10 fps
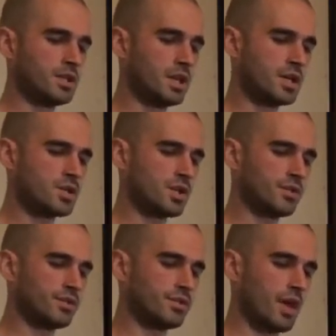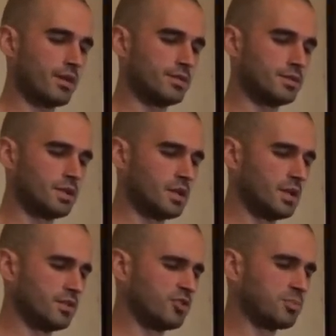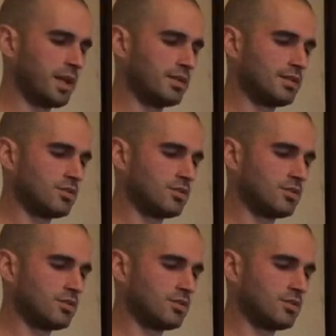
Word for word: Yangshan said, This place